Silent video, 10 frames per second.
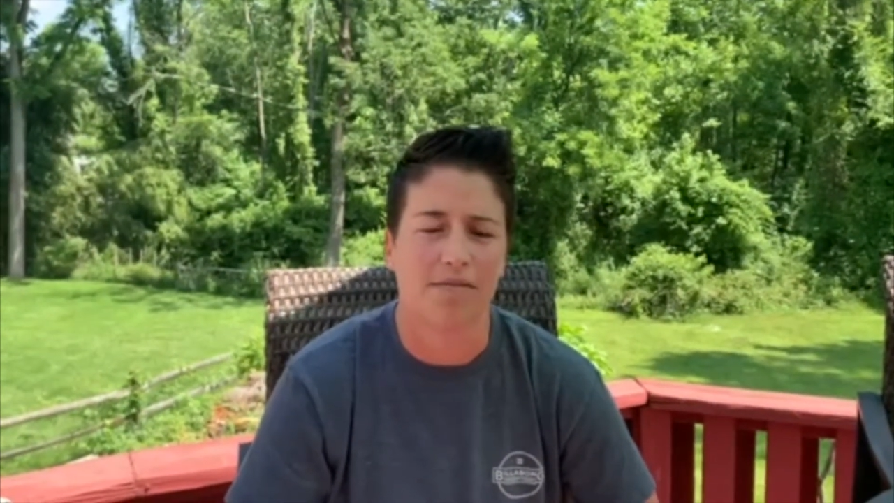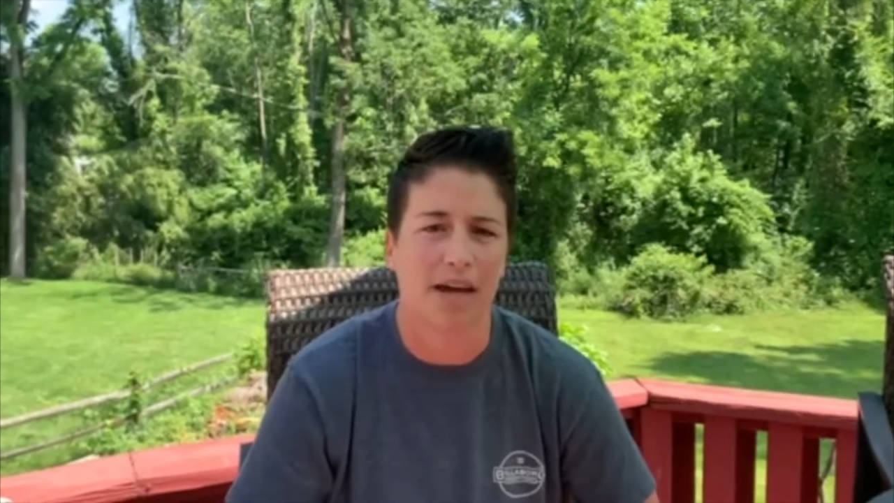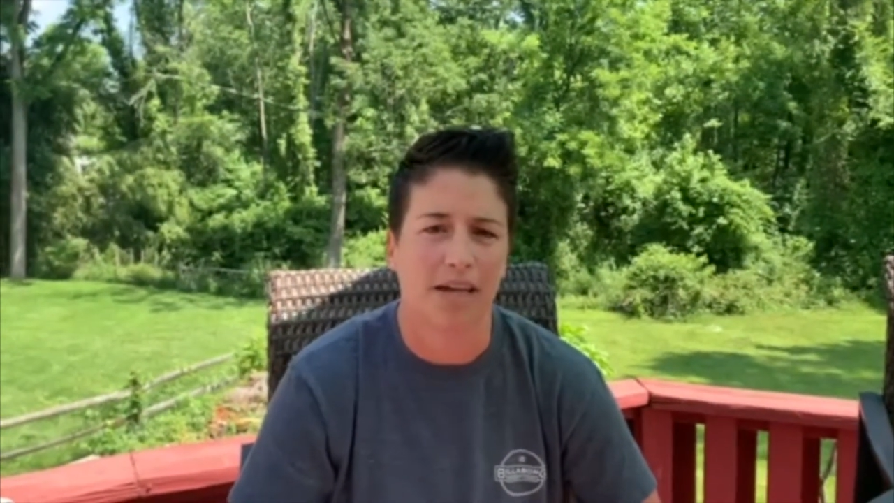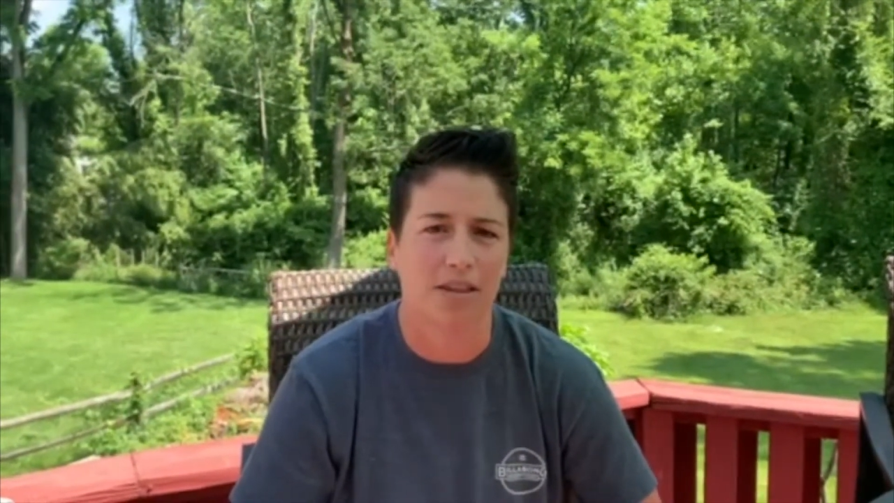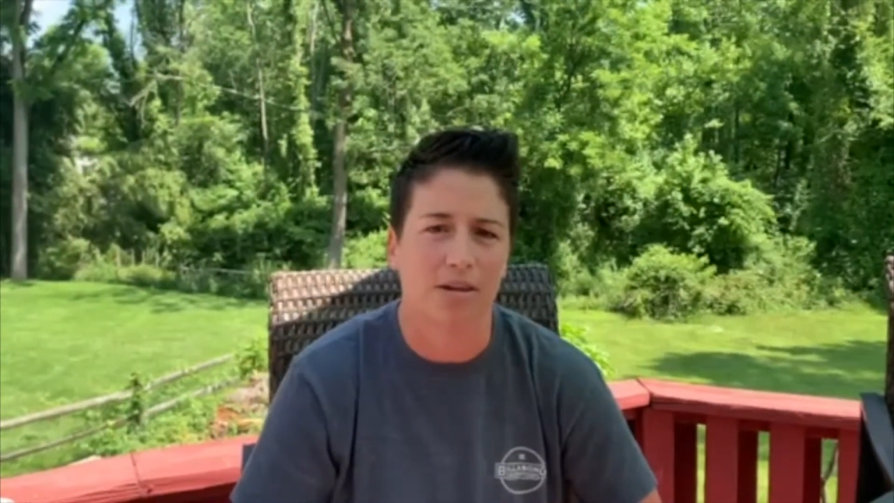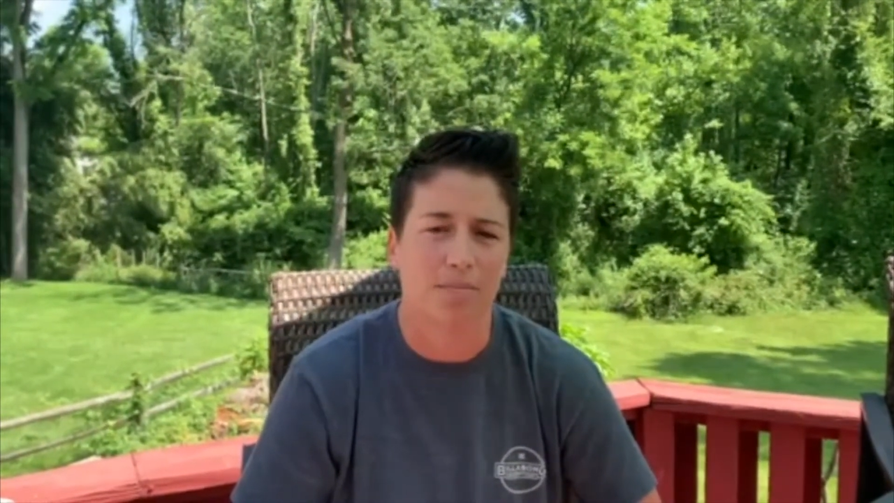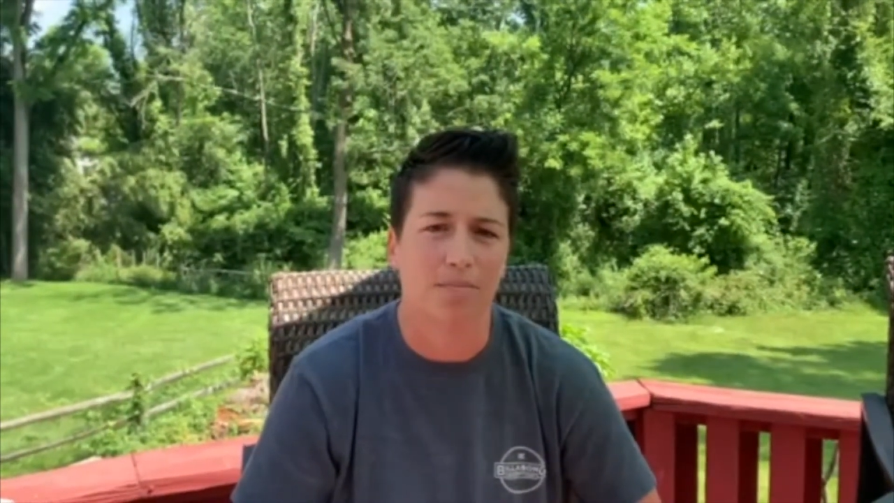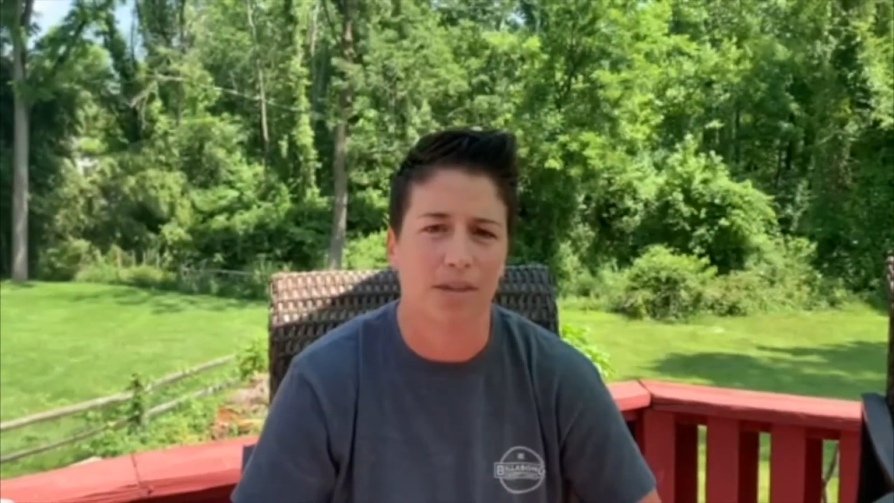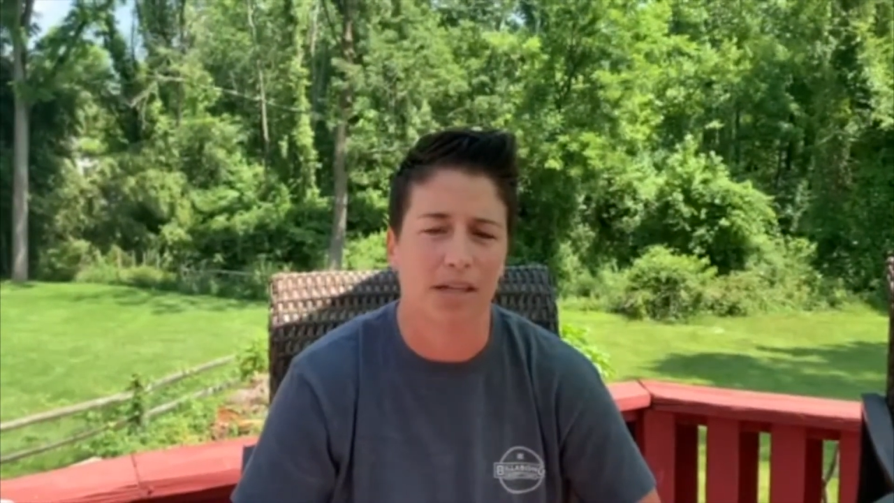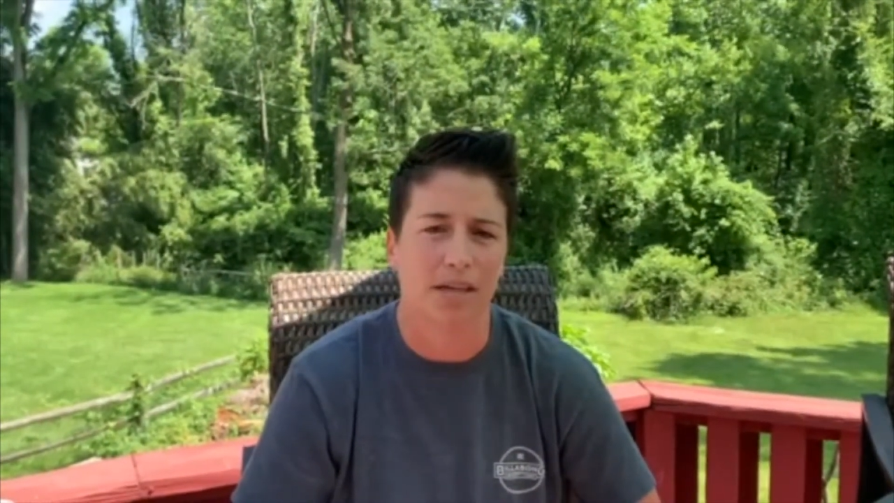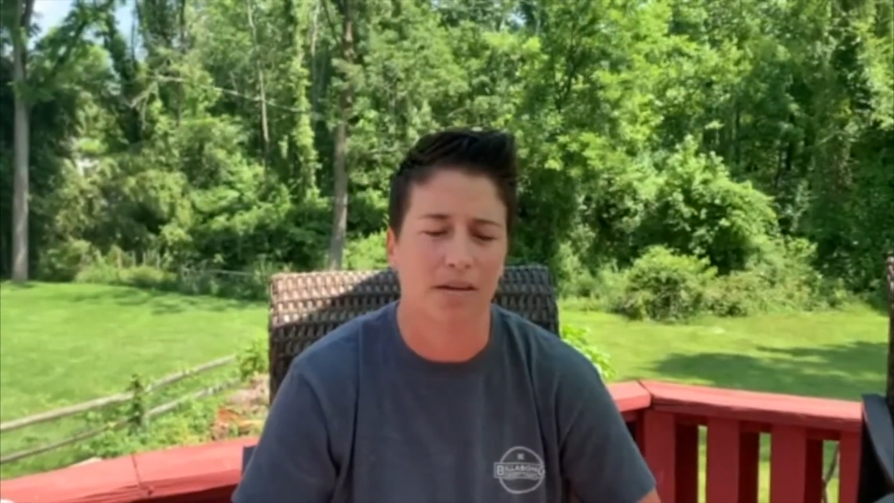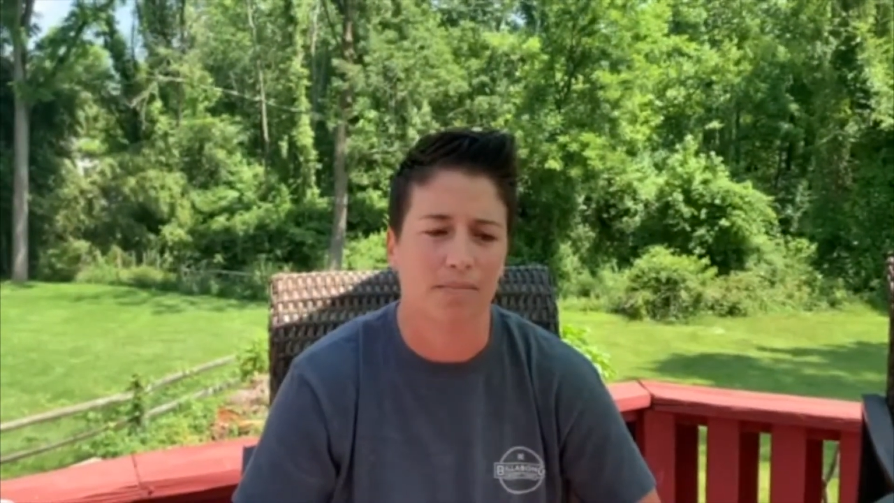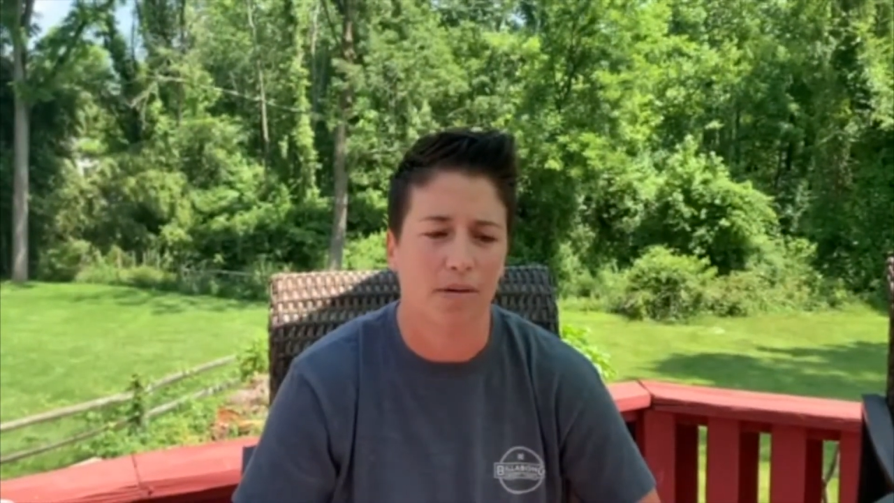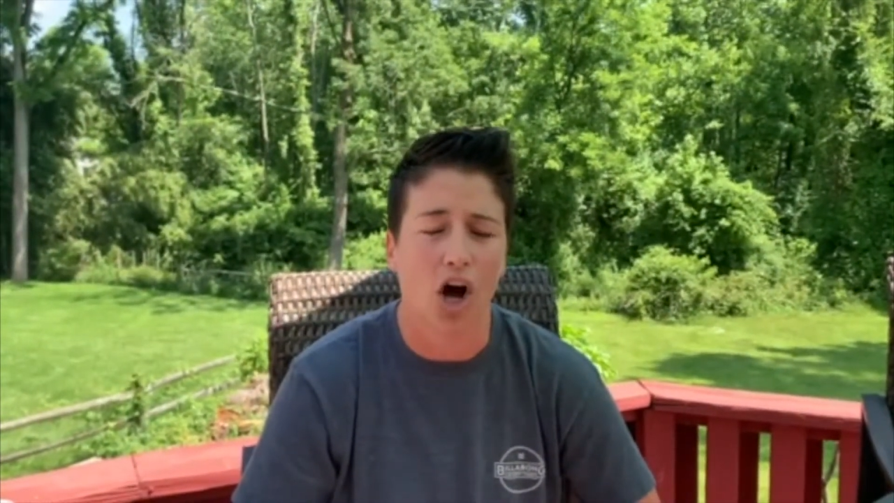I've had the